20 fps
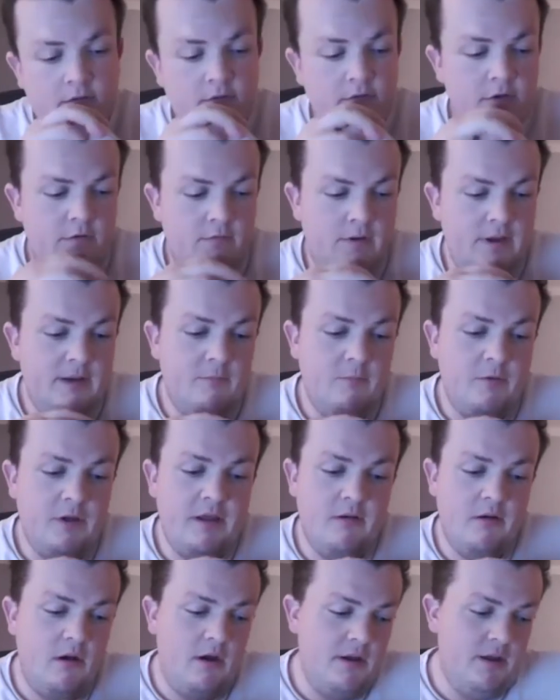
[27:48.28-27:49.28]
you're right
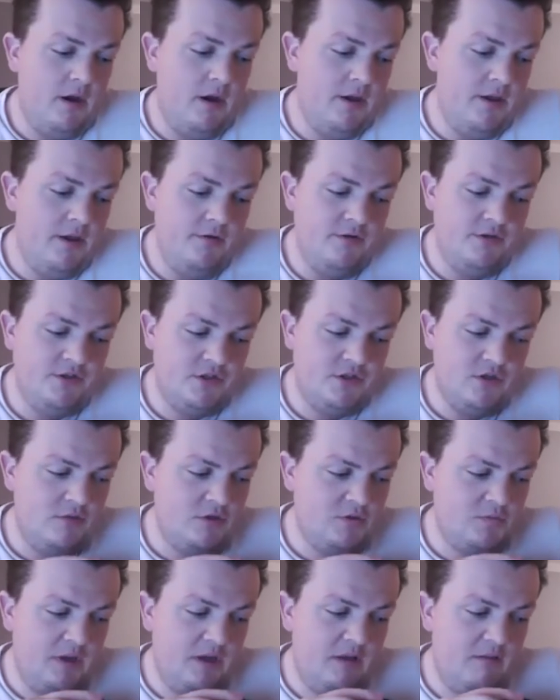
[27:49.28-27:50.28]
we i i use zoom
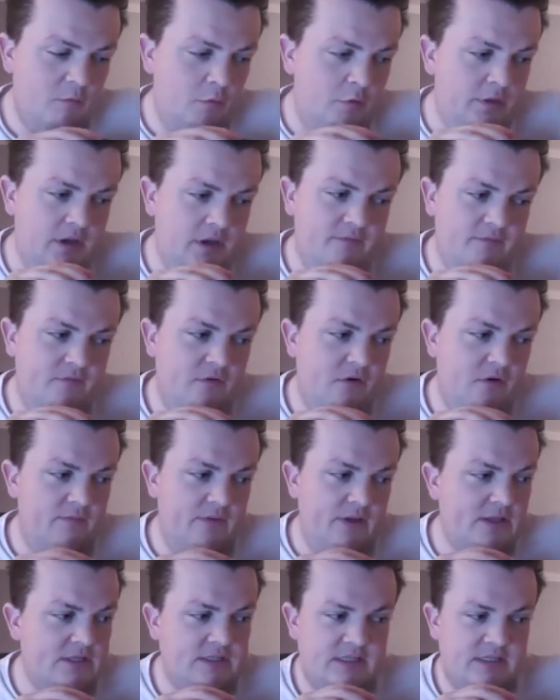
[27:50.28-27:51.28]
as well monthly for
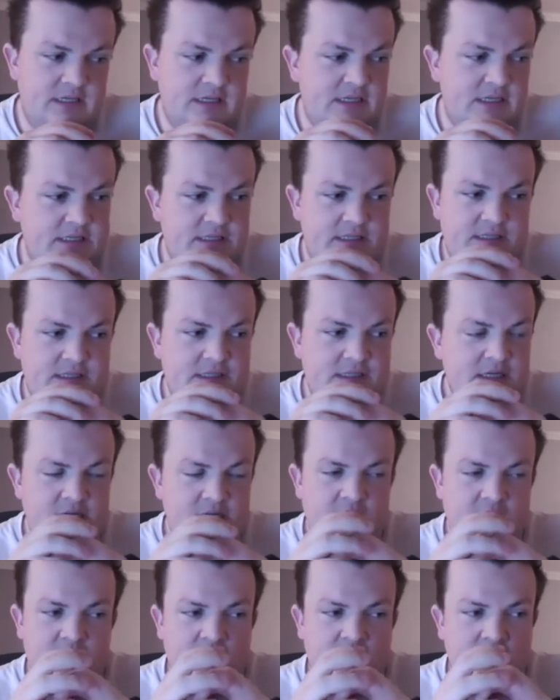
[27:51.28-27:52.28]
events and it's
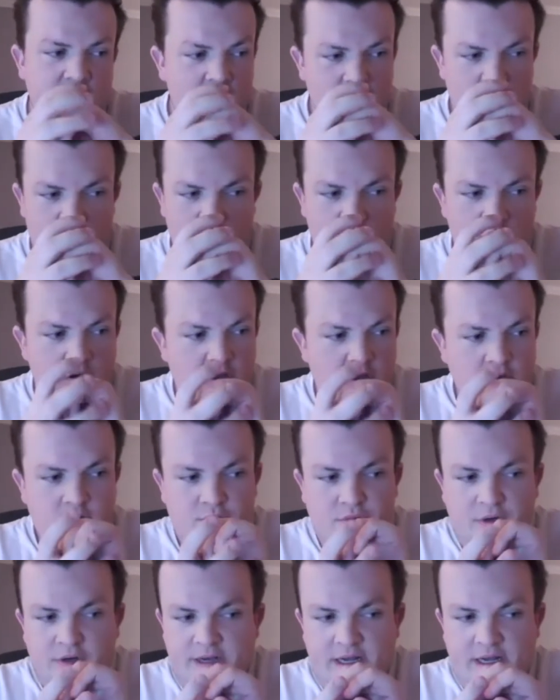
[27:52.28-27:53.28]
you you
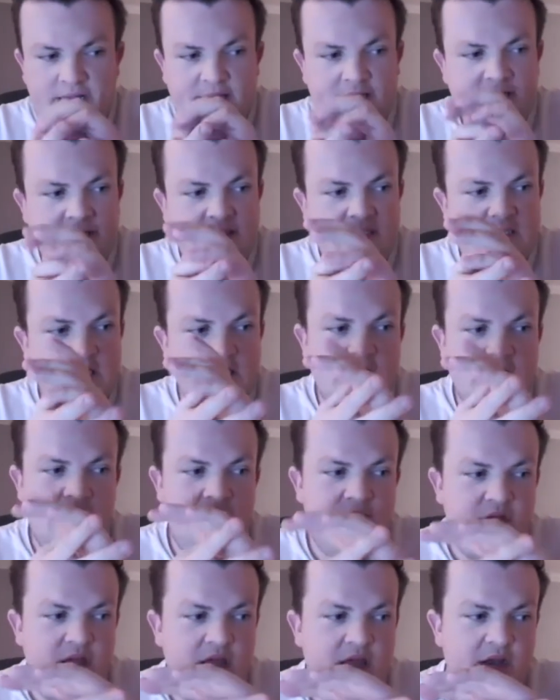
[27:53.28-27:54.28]
combine LinkedIn Sales
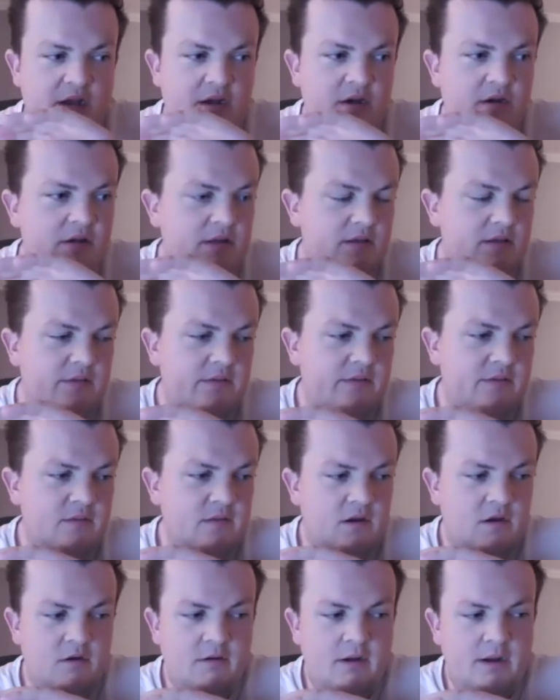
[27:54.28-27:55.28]
Navigator and the
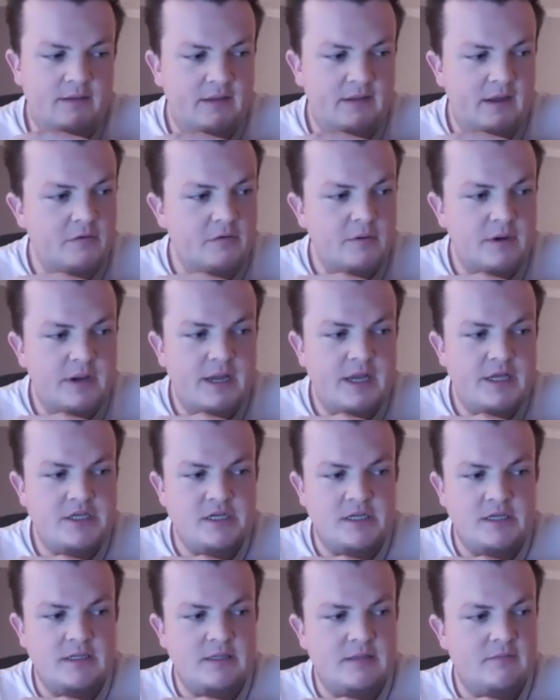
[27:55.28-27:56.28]
correct outreach
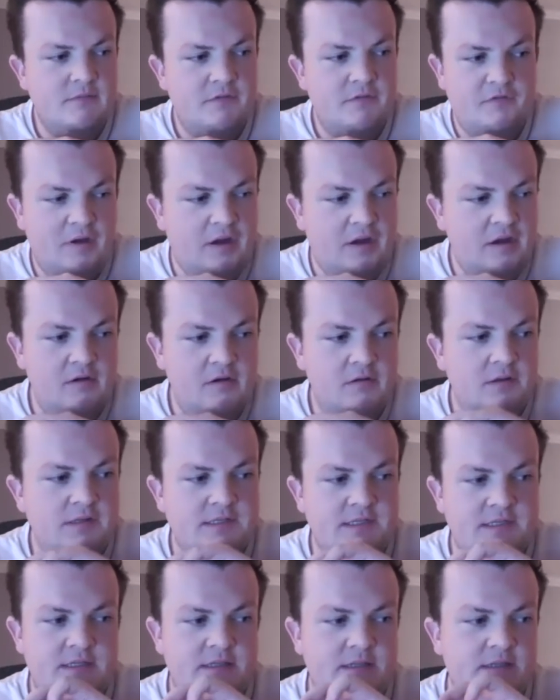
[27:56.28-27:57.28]
and referrals
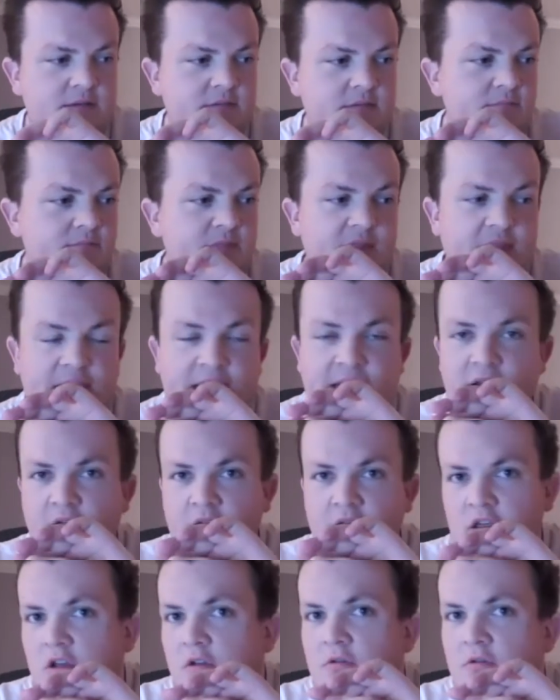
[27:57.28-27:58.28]
and lead
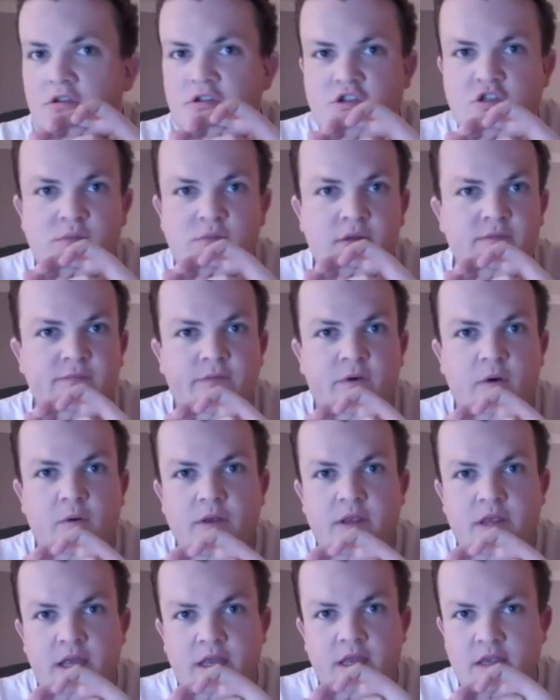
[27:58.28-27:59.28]
IQ or Zoom info,
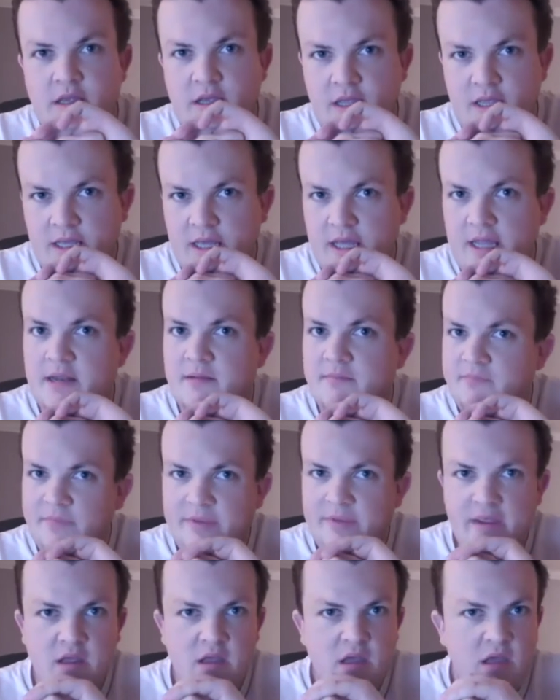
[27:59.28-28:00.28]
and, and you can get
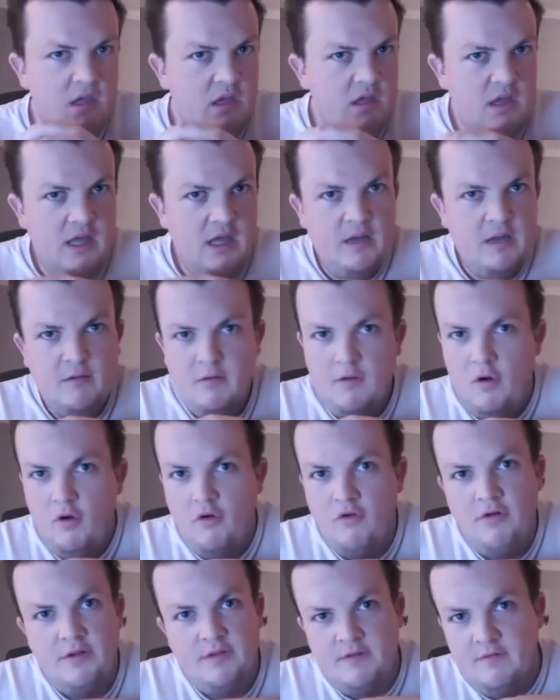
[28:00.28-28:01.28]

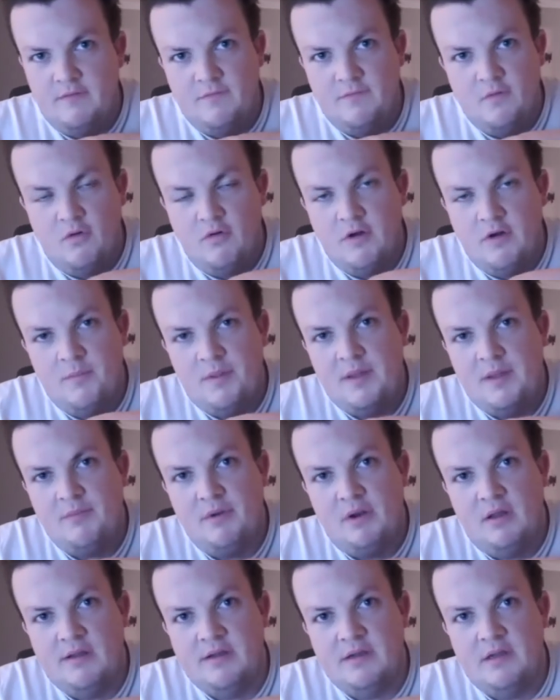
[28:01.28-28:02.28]
100 to 400 people
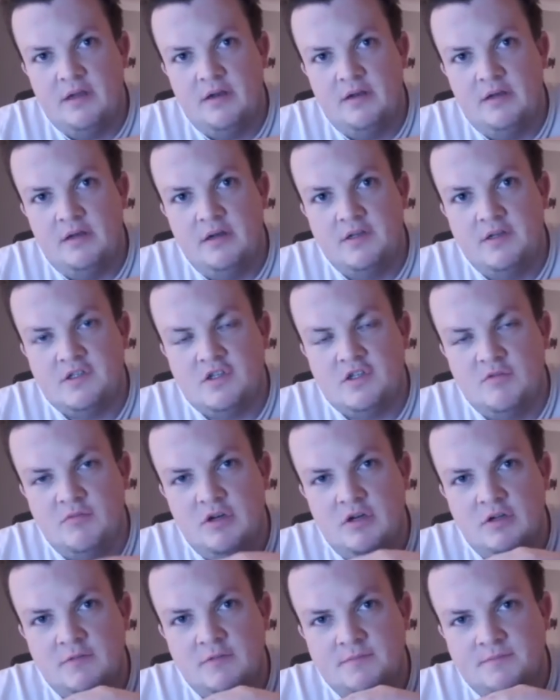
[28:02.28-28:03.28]
on on, on a mm. Zoom
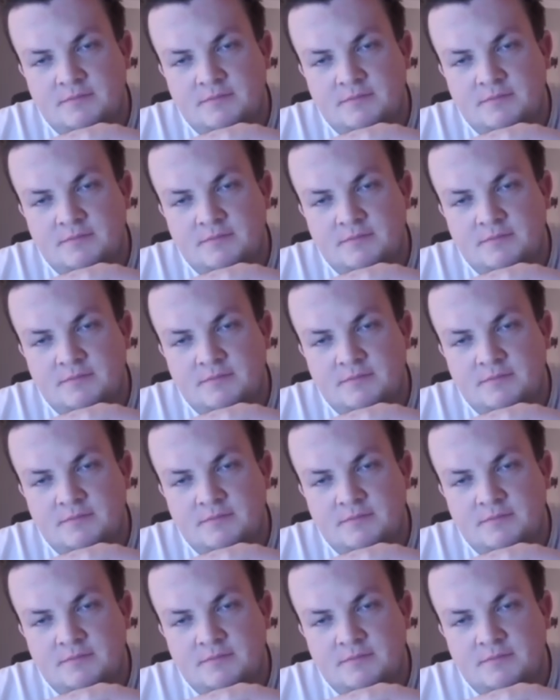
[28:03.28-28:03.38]
call.